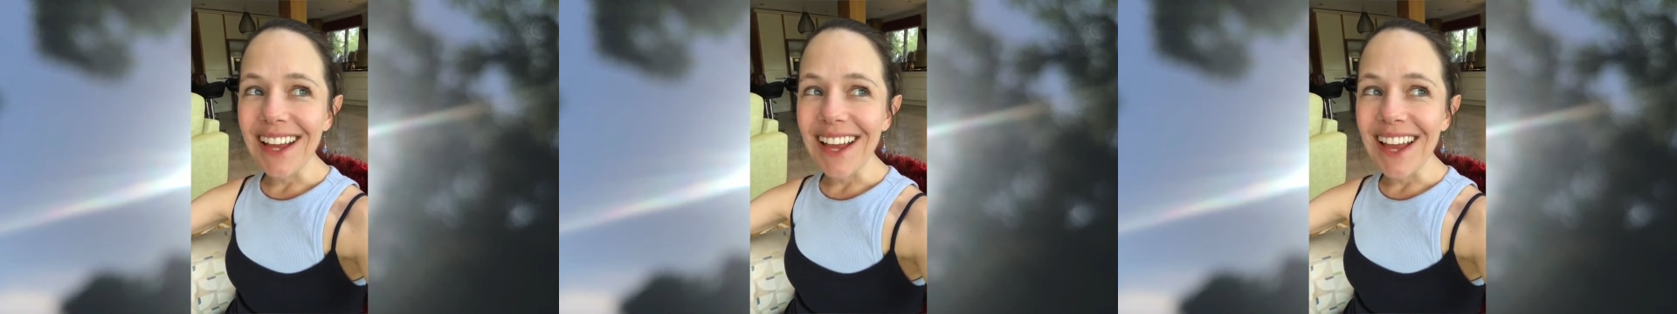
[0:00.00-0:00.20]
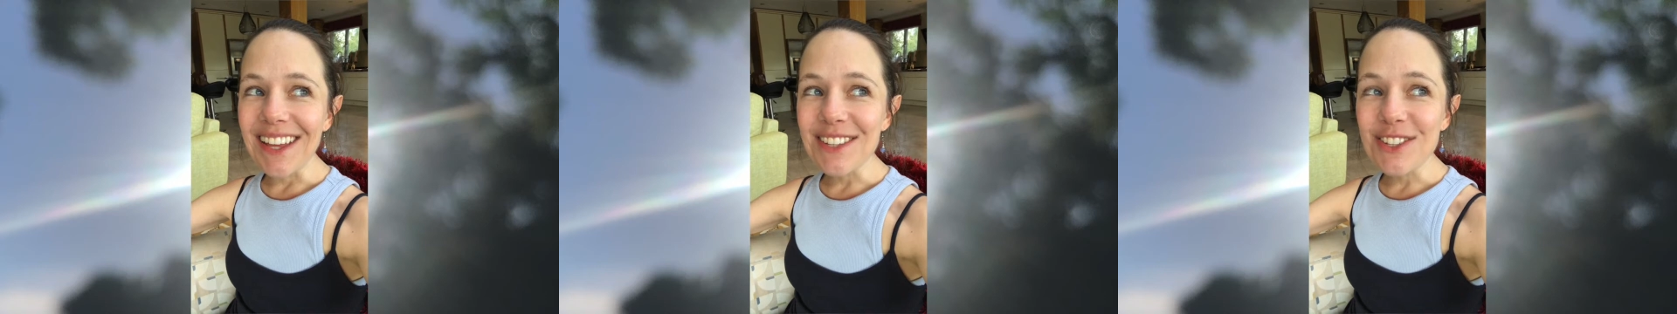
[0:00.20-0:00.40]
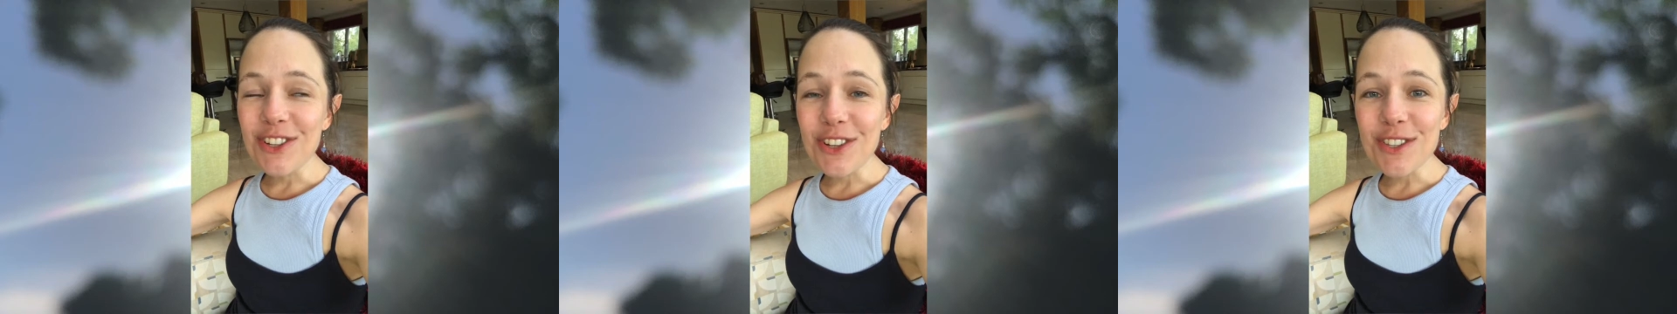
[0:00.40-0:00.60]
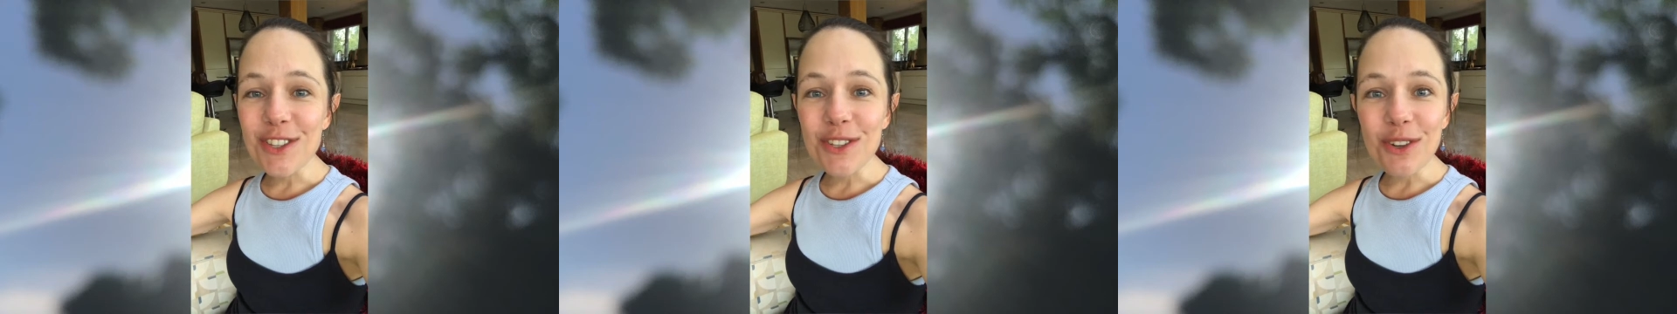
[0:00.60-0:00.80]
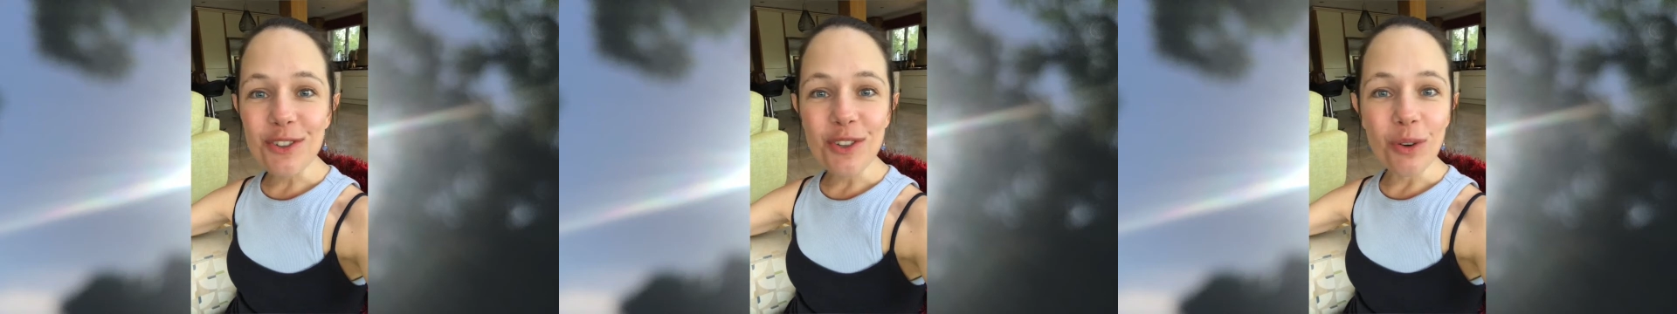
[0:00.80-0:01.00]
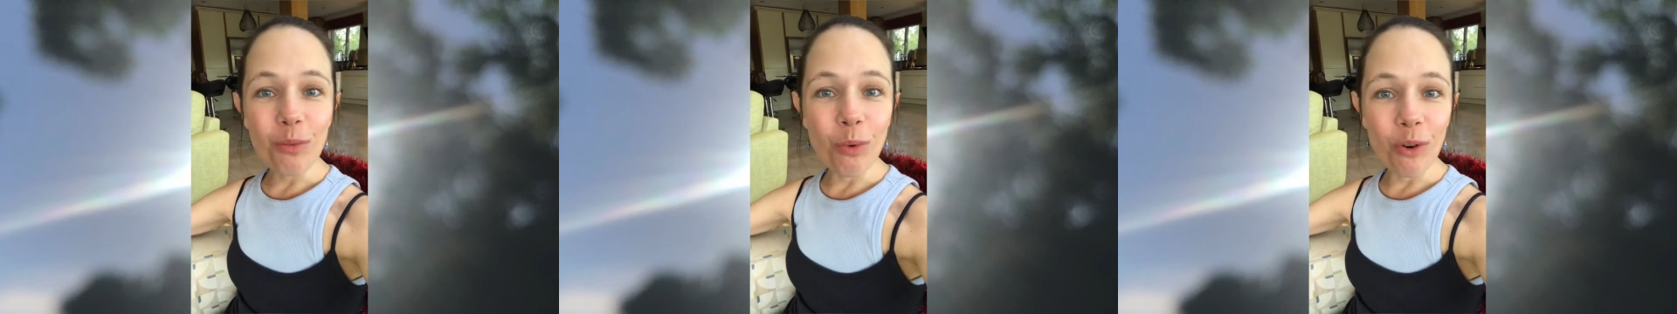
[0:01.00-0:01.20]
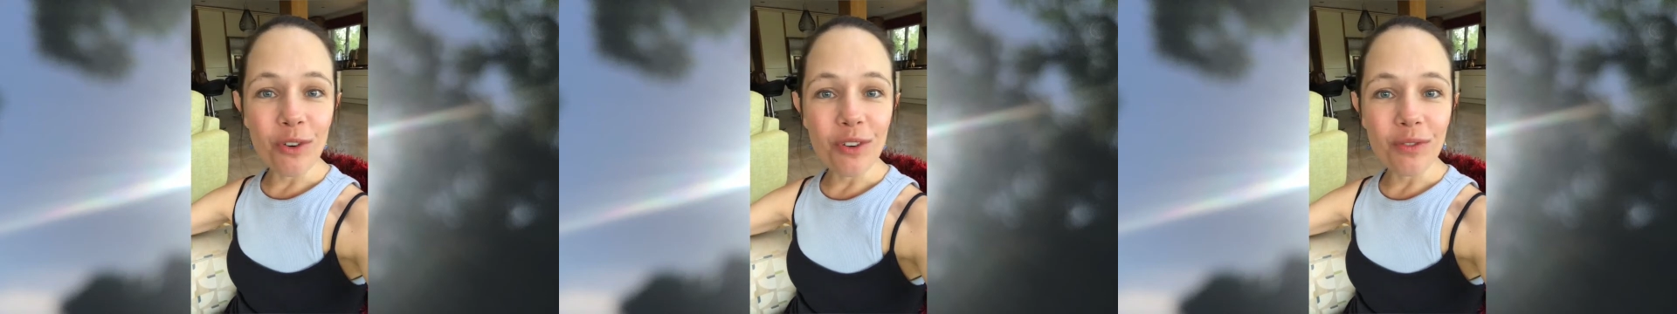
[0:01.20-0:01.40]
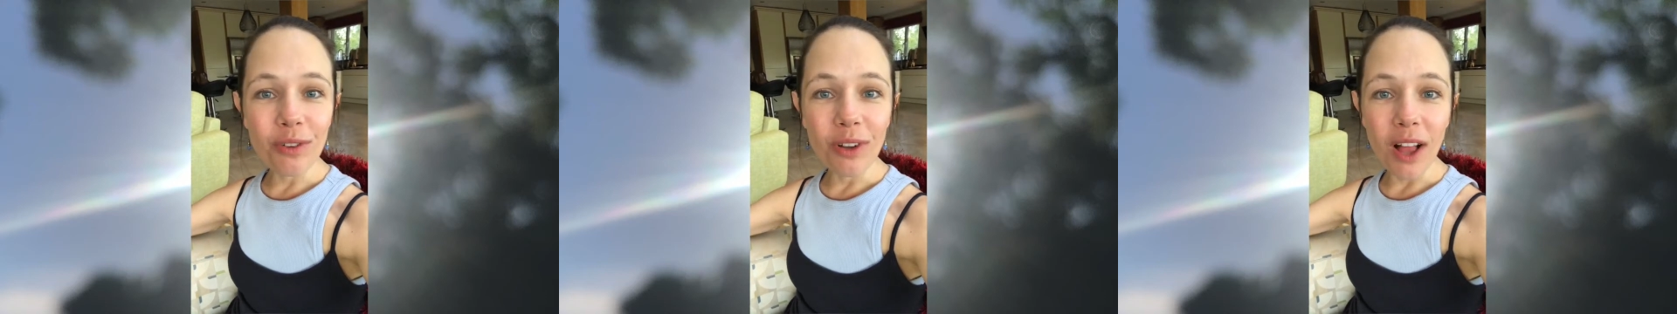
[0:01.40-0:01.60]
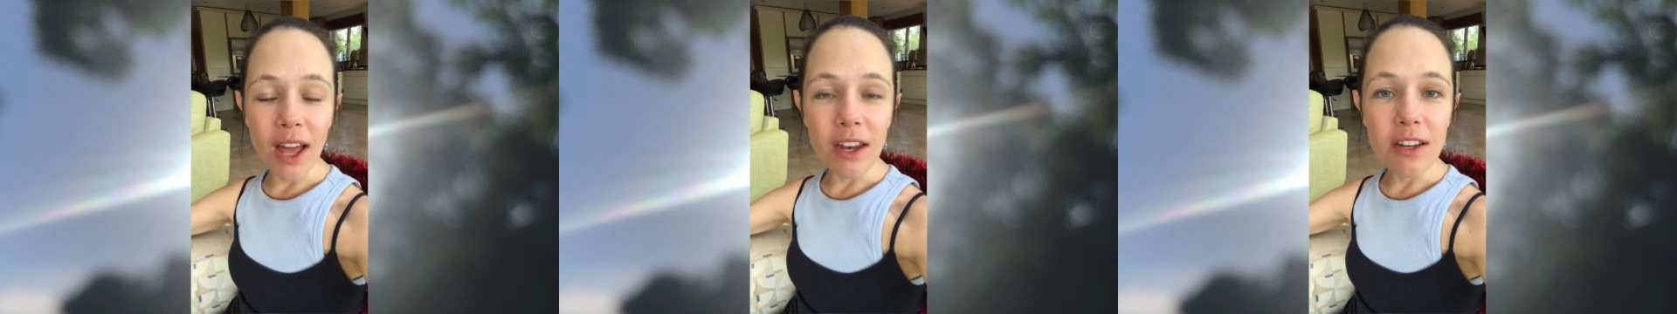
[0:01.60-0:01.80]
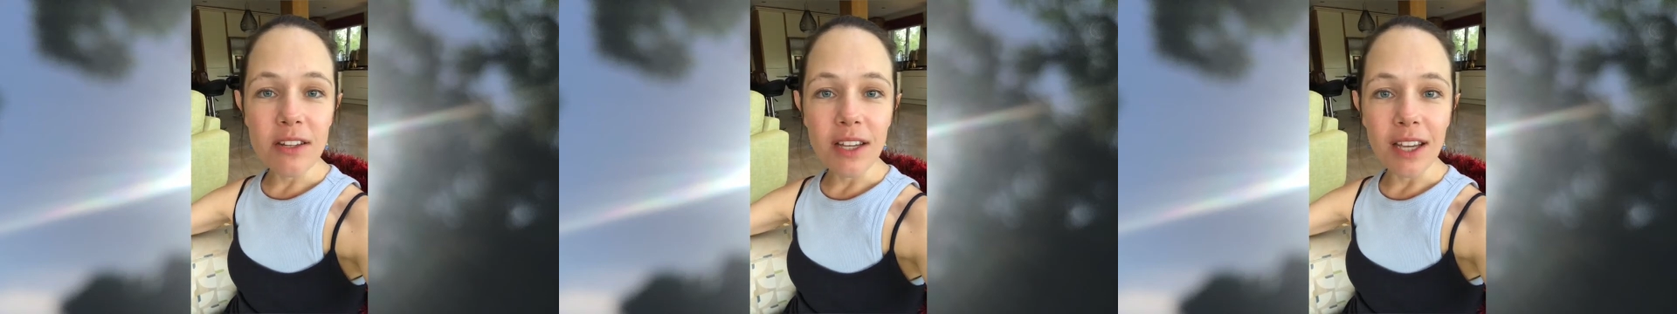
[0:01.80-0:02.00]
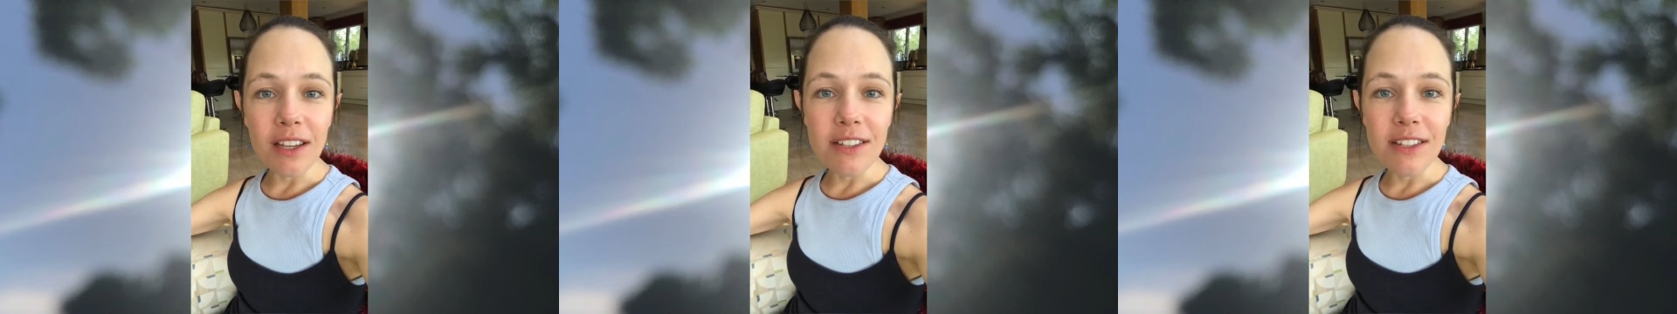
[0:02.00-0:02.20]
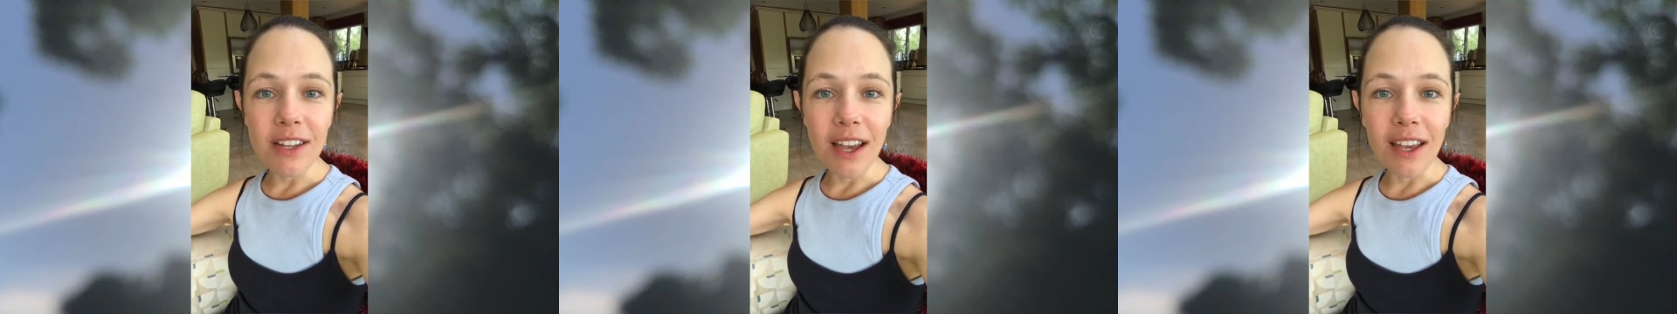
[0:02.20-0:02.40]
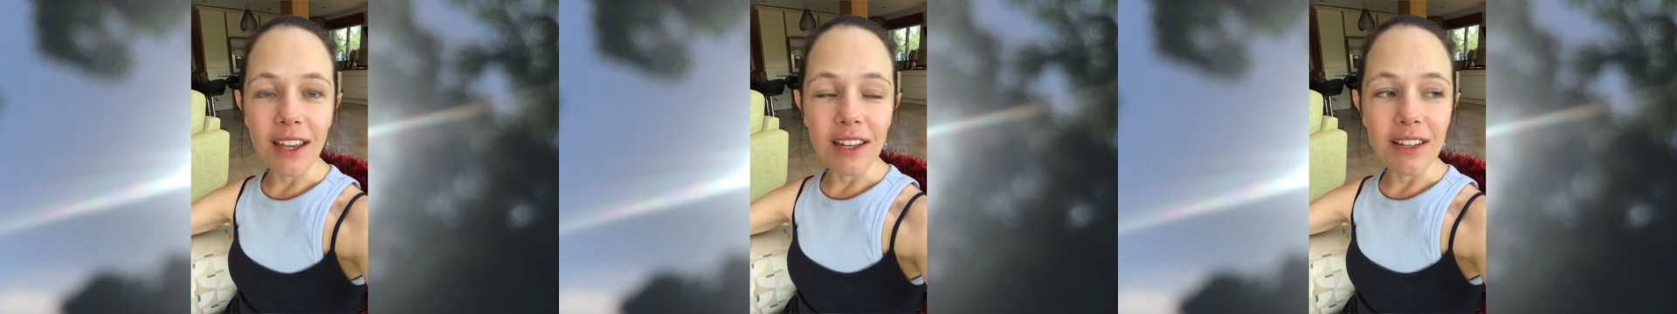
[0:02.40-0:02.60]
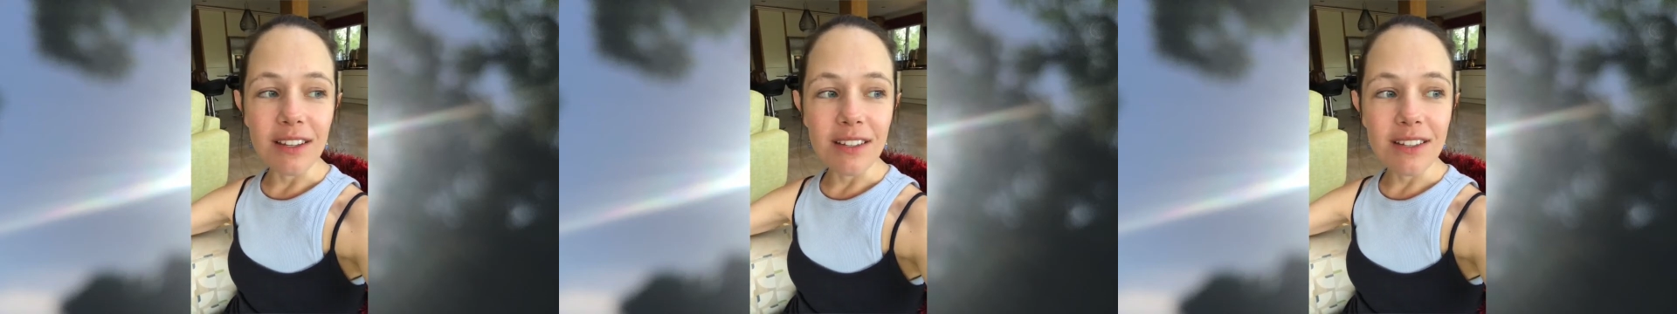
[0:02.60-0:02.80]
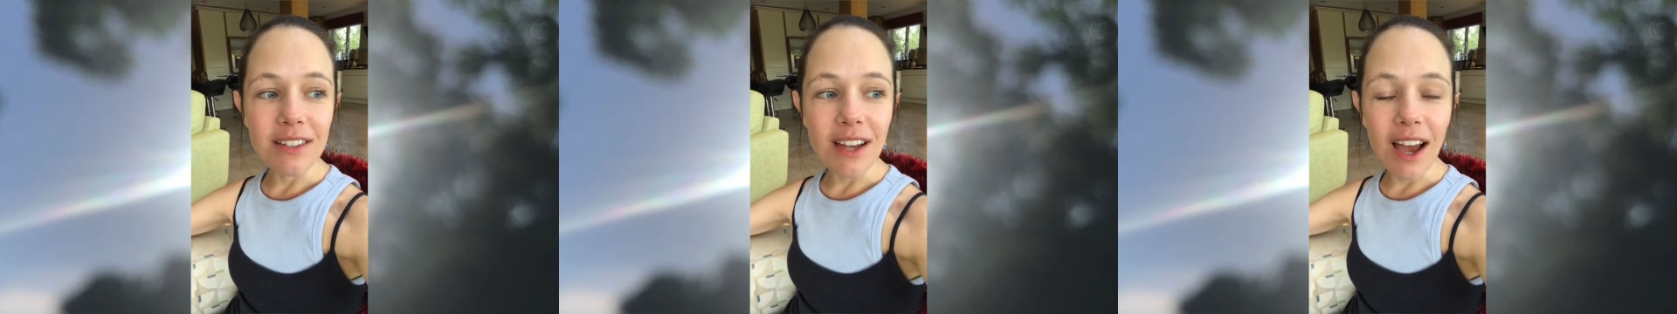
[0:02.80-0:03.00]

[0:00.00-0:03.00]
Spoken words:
it's just such a wonderful energy exchange.